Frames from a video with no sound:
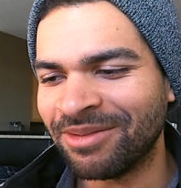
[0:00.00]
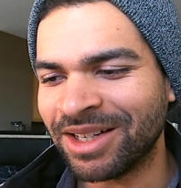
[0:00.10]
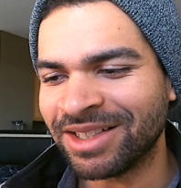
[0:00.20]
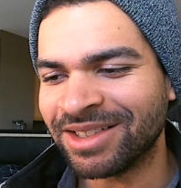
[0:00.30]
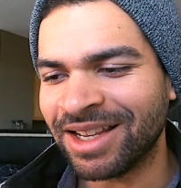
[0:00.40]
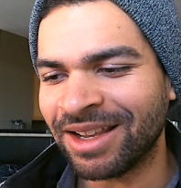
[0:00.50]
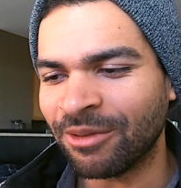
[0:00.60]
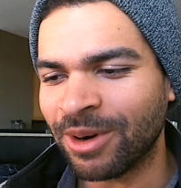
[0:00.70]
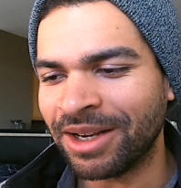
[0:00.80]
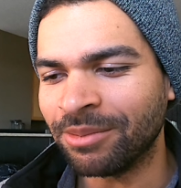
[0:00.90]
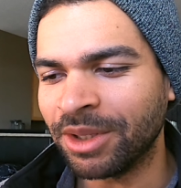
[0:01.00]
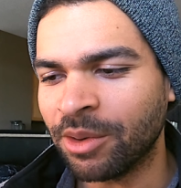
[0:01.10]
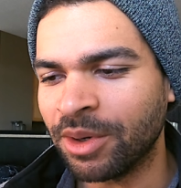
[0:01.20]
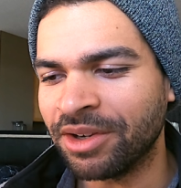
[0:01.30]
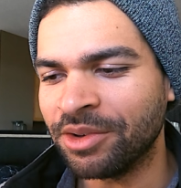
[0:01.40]
I'm not just saying randomly
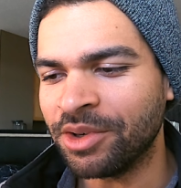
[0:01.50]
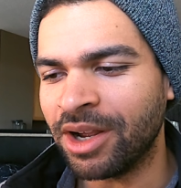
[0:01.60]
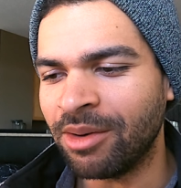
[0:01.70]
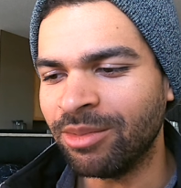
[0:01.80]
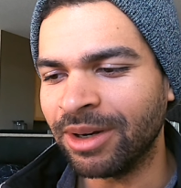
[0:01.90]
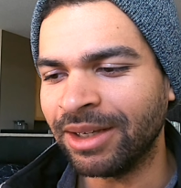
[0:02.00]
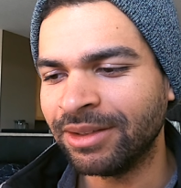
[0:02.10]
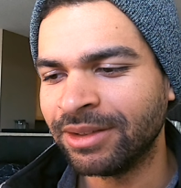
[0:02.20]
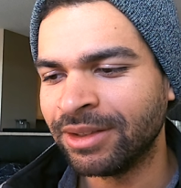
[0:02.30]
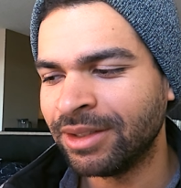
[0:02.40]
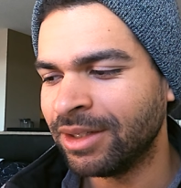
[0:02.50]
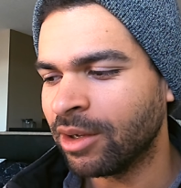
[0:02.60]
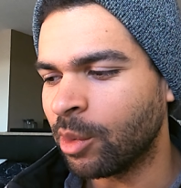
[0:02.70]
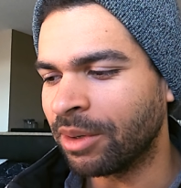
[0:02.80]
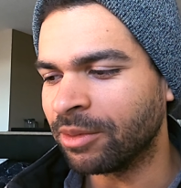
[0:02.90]
quit your job, right?
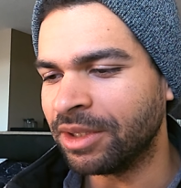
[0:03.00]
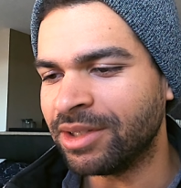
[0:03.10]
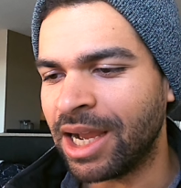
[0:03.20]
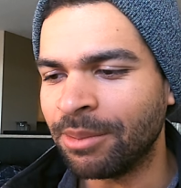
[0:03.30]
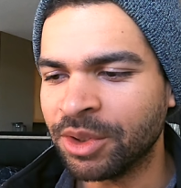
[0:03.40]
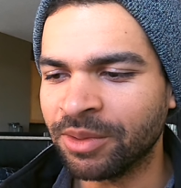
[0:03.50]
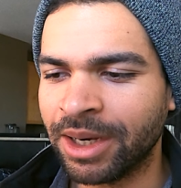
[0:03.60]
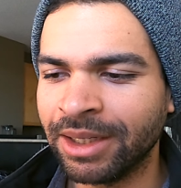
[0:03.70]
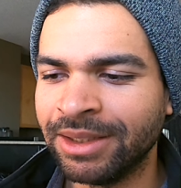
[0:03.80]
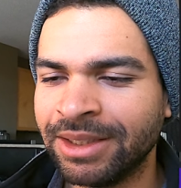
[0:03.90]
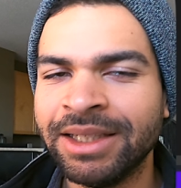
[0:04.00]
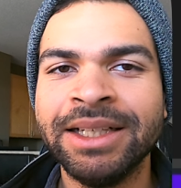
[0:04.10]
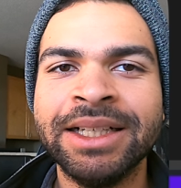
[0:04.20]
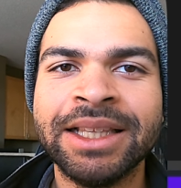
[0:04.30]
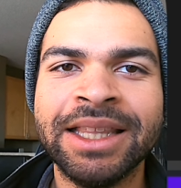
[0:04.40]
Quit when the time is right.
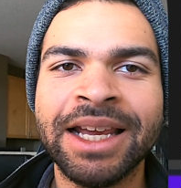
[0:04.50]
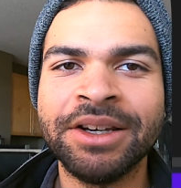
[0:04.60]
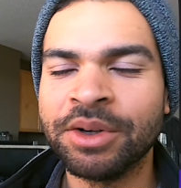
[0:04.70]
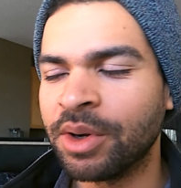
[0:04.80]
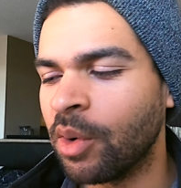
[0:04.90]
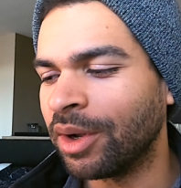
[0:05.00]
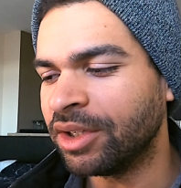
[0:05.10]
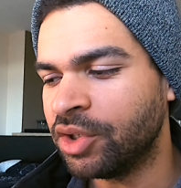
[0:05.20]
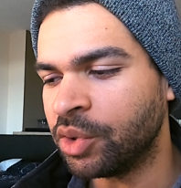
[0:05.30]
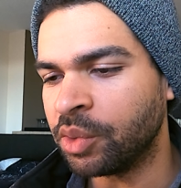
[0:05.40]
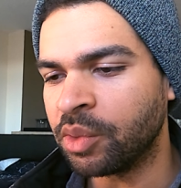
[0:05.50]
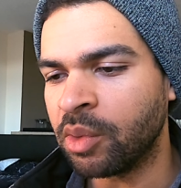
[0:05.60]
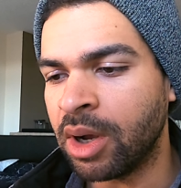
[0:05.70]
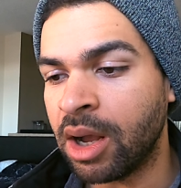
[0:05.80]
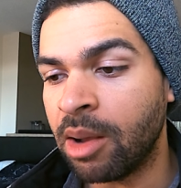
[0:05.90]
Then you're going
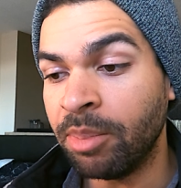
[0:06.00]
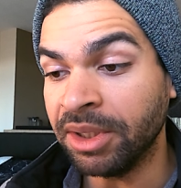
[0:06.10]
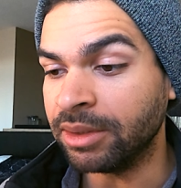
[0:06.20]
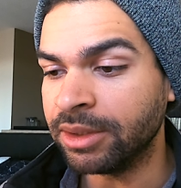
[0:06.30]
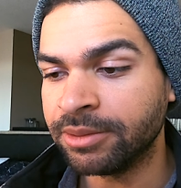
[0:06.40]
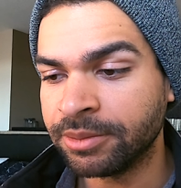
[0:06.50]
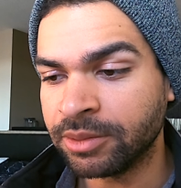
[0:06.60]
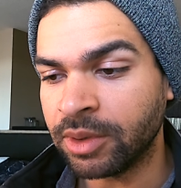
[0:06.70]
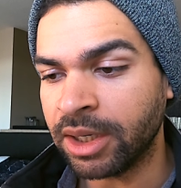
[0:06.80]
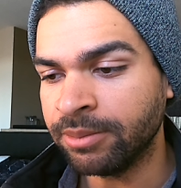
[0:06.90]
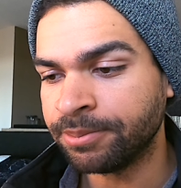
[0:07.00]
to build, right?